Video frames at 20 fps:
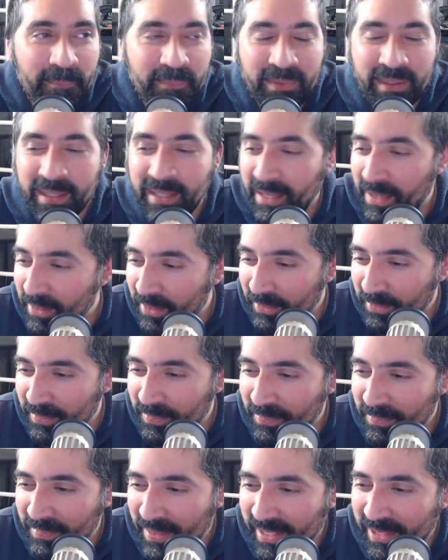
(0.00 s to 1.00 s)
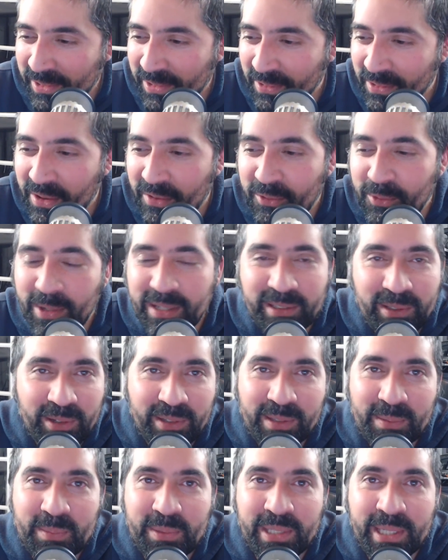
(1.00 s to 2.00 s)
I'll make sure I've always got
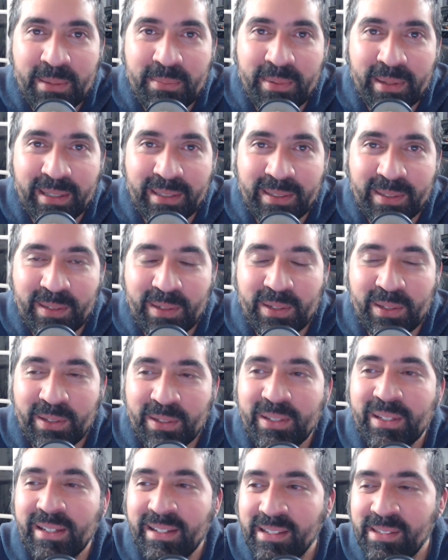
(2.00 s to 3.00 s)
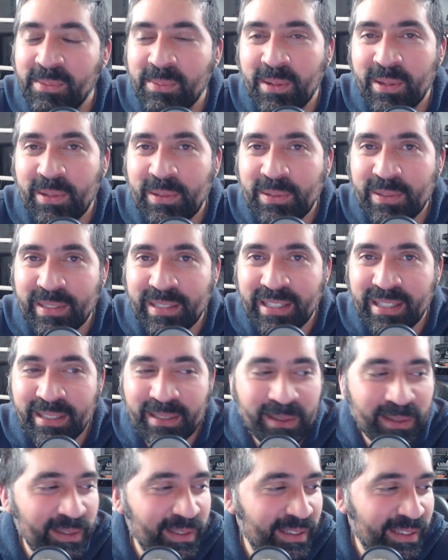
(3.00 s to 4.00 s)
some shipping to do, I suppose, and then
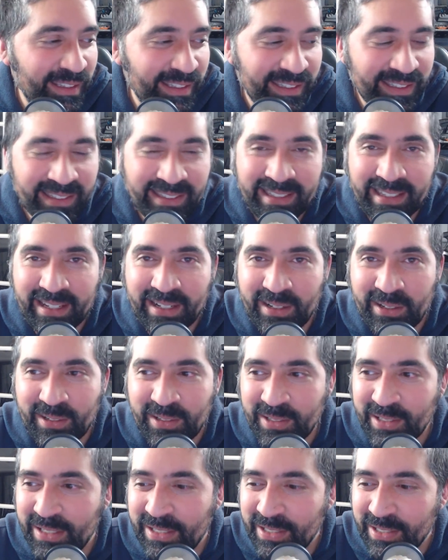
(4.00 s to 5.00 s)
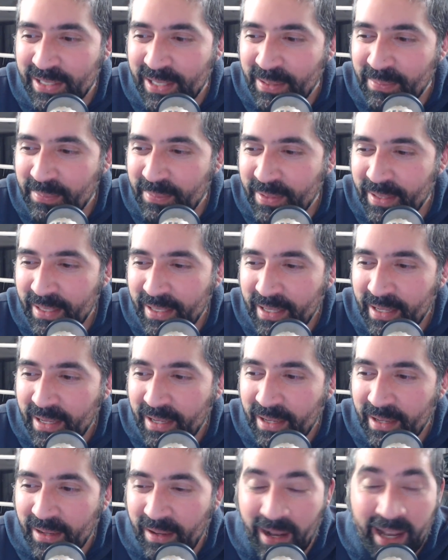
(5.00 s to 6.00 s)
like sit here and just ship.
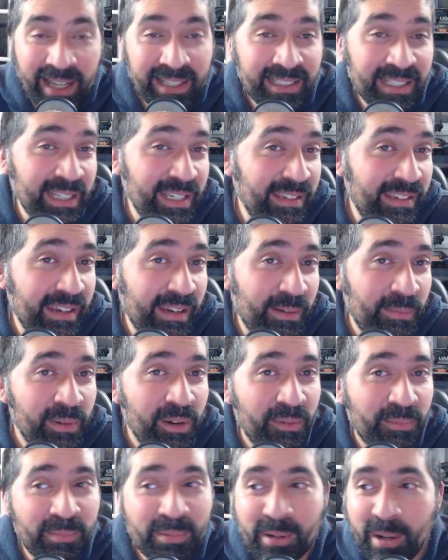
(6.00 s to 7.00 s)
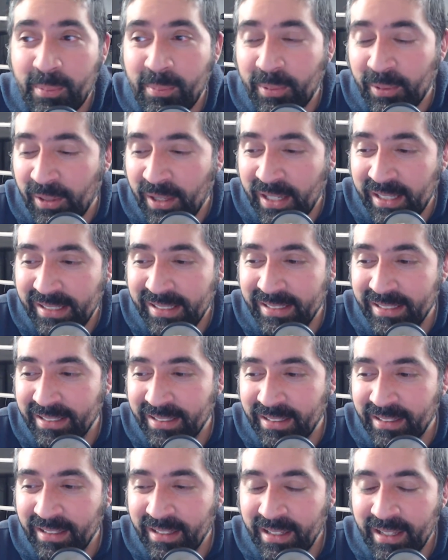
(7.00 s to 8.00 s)
I actually did a bit of
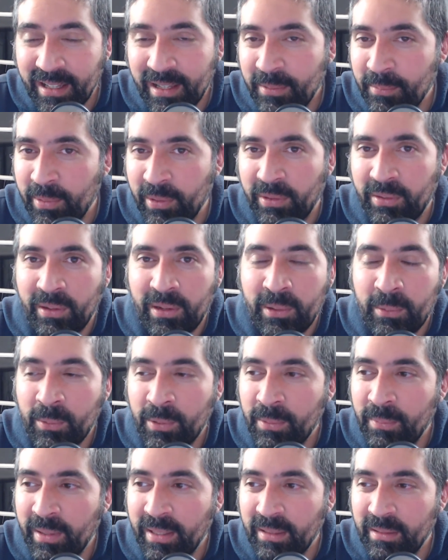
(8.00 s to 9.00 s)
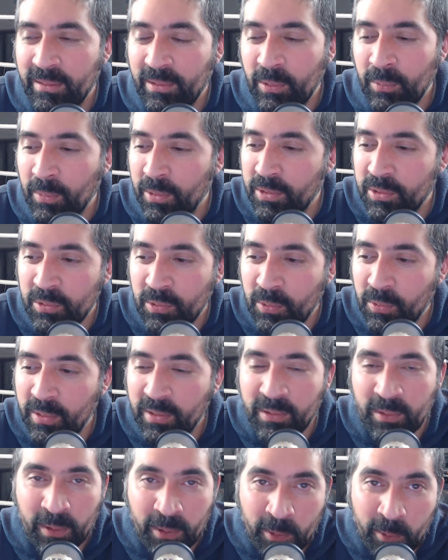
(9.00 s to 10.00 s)
preparation because I didn't want to make too much
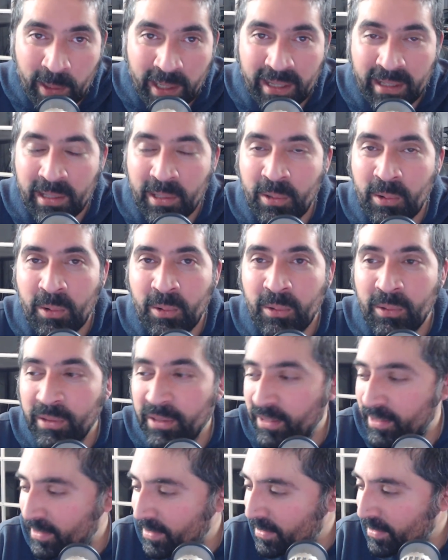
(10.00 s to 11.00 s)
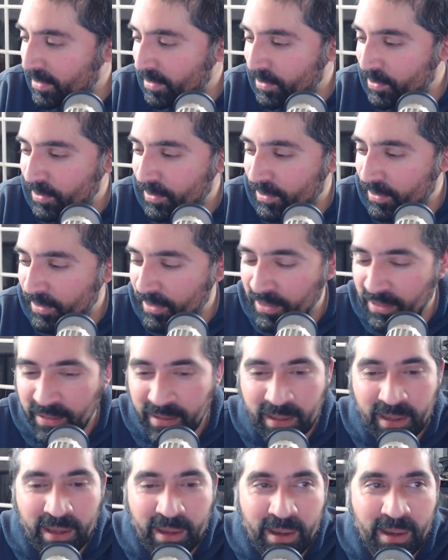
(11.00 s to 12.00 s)
noise, so I quickly got all the
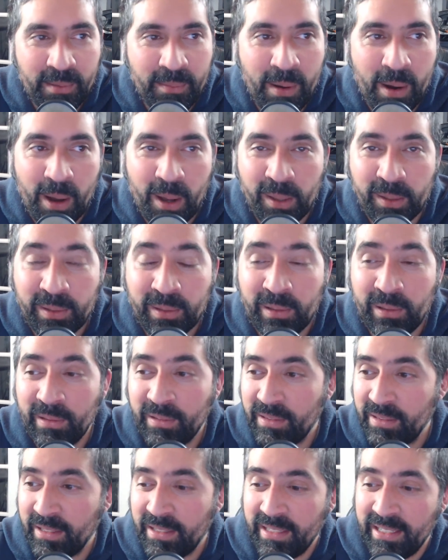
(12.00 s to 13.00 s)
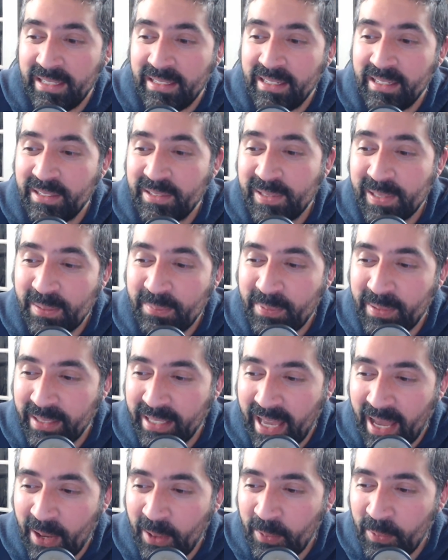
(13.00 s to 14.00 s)
parcels that needed shipping
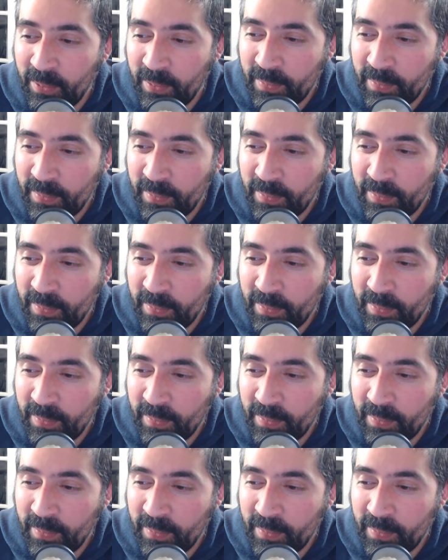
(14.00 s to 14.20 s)
out.